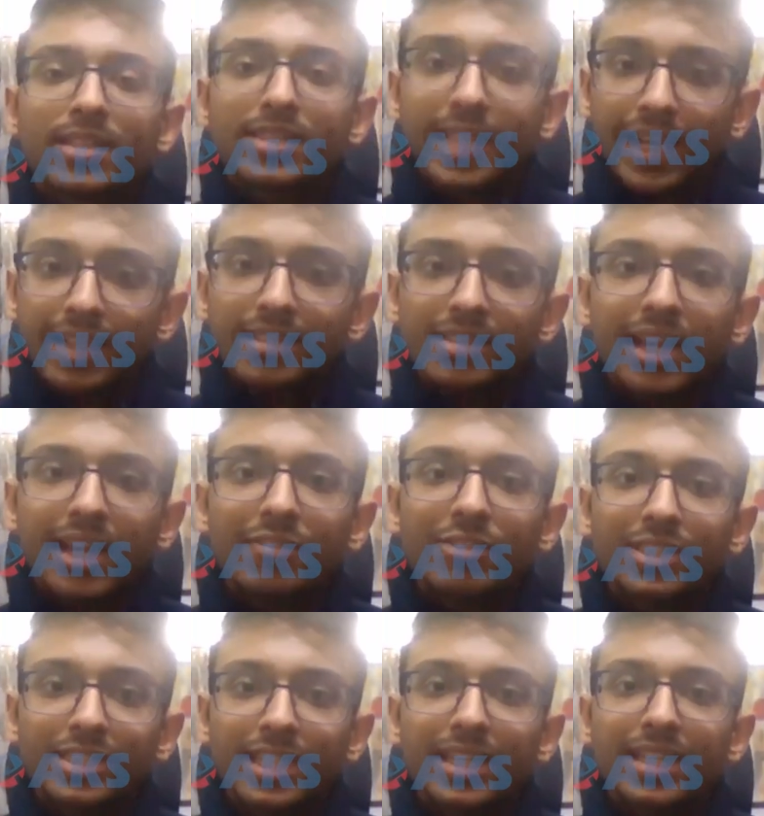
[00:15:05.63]
Second, sir, I
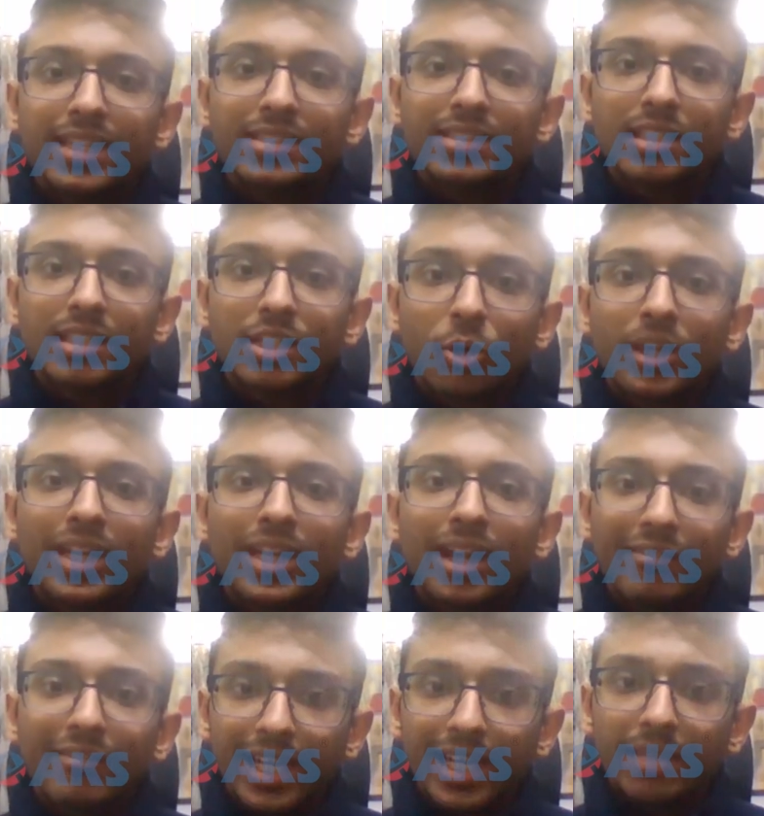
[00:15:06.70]
would say is the
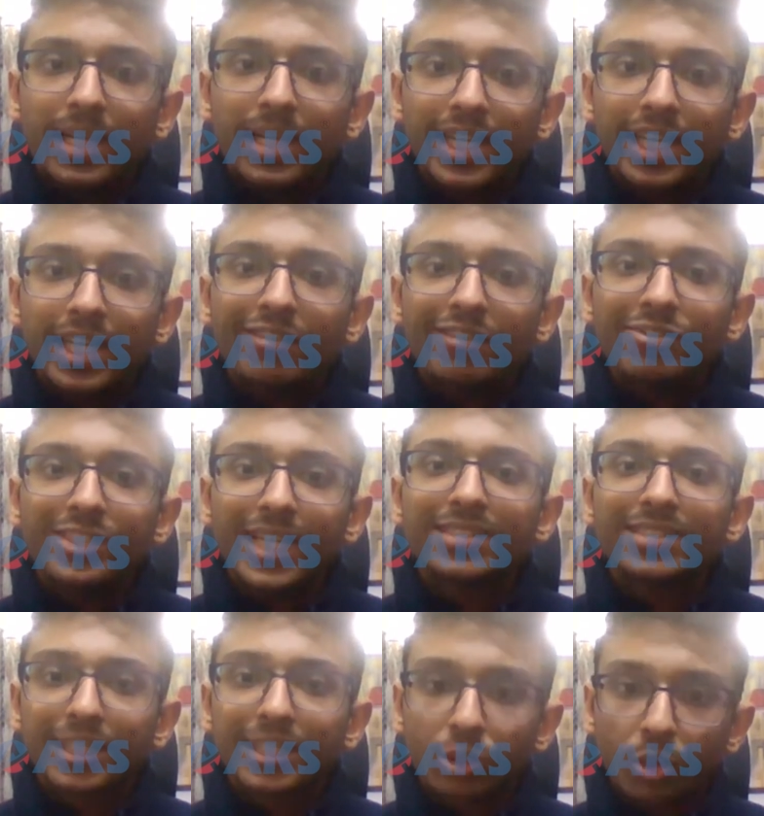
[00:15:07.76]
growing availability of
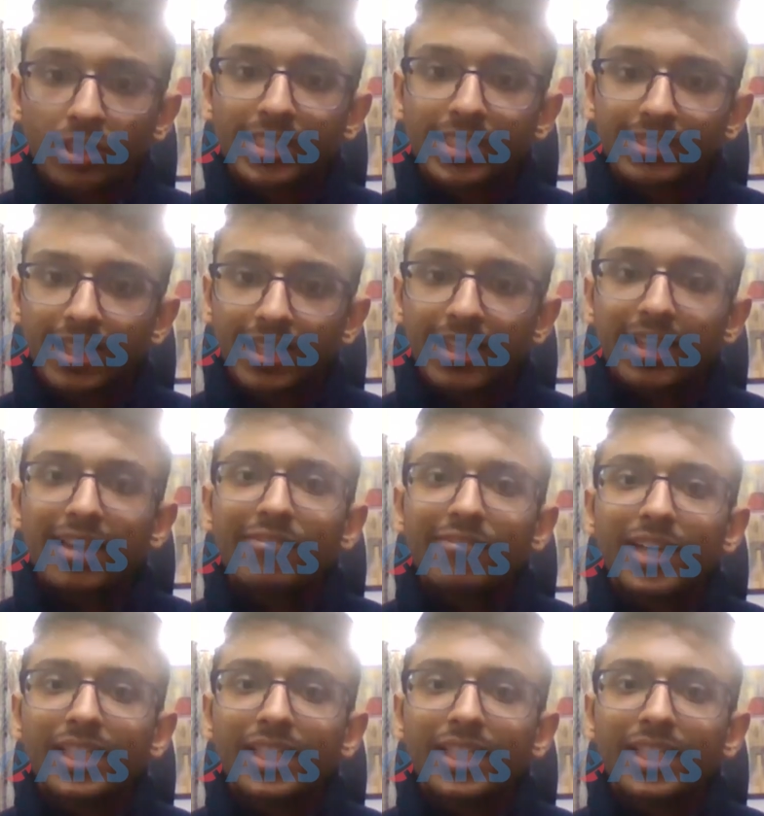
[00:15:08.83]
chess resources,